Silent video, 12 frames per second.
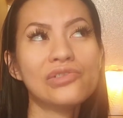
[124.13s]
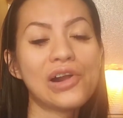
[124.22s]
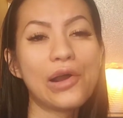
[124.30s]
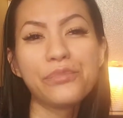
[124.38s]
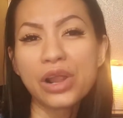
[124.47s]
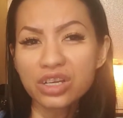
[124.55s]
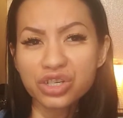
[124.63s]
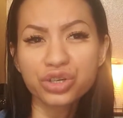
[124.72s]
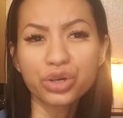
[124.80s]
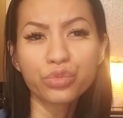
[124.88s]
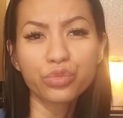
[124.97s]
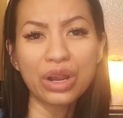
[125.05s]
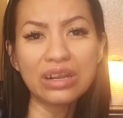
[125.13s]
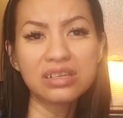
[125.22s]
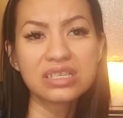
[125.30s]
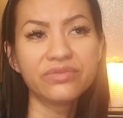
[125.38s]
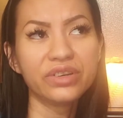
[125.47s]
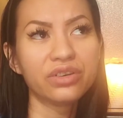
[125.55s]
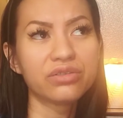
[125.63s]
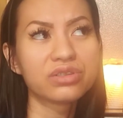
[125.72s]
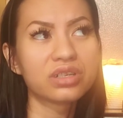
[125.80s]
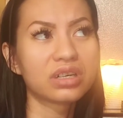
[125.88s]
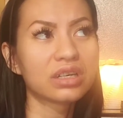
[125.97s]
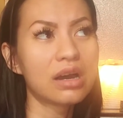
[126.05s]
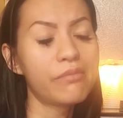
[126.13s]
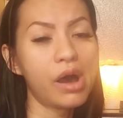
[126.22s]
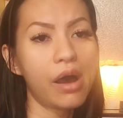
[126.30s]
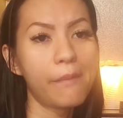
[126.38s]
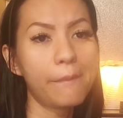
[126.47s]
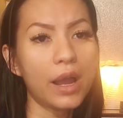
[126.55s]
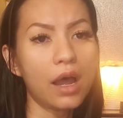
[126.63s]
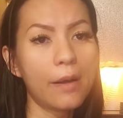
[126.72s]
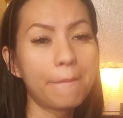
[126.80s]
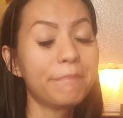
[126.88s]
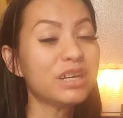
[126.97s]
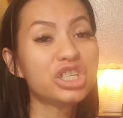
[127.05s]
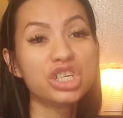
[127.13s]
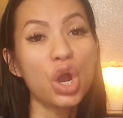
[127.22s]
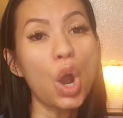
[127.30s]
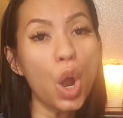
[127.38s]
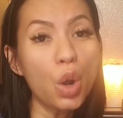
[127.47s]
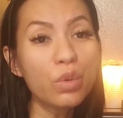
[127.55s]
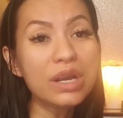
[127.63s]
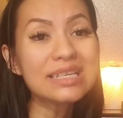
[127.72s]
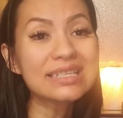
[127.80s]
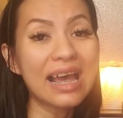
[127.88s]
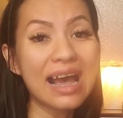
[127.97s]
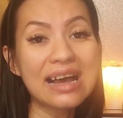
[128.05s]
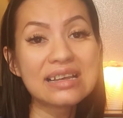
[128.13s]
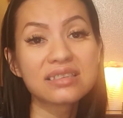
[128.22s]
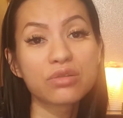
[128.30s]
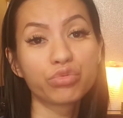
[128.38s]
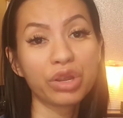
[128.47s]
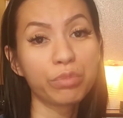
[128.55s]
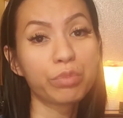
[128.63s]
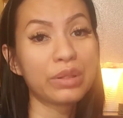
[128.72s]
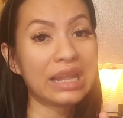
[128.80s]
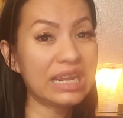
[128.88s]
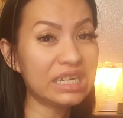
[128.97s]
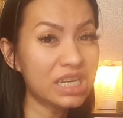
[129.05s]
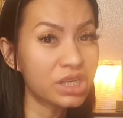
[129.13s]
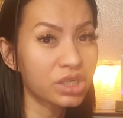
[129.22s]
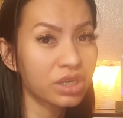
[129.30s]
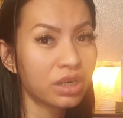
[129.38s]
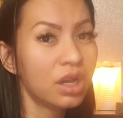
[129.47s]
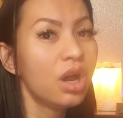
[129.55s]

I'm not sure when this video is gonna come up, um, but she always has replenish